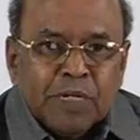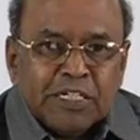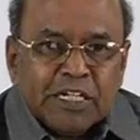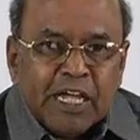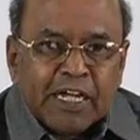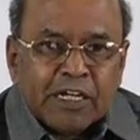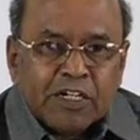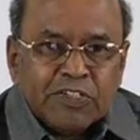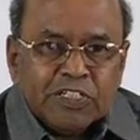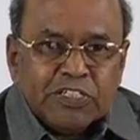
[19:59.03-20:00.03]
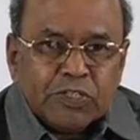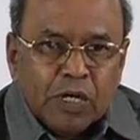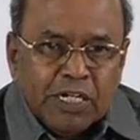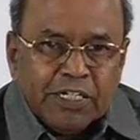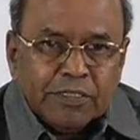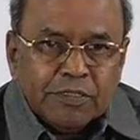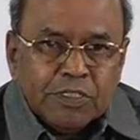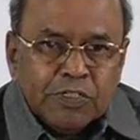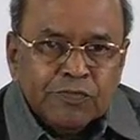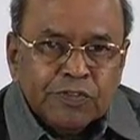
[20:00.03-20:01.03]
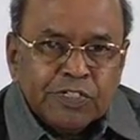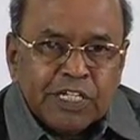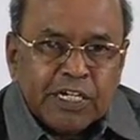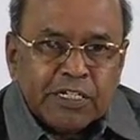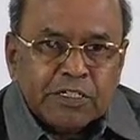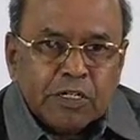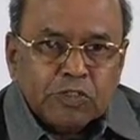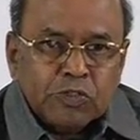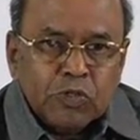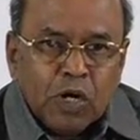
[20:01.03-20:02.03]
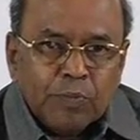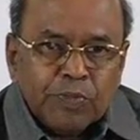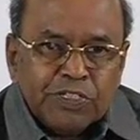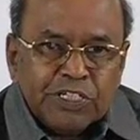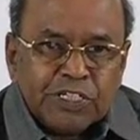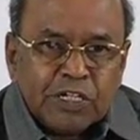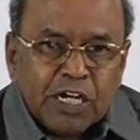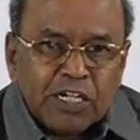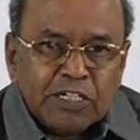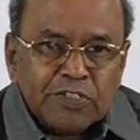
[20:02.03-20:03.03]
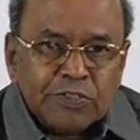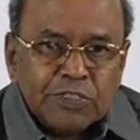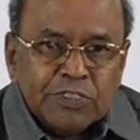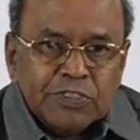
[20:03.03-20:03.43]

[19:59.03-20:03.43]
But across the solid, if you take two opposite corners,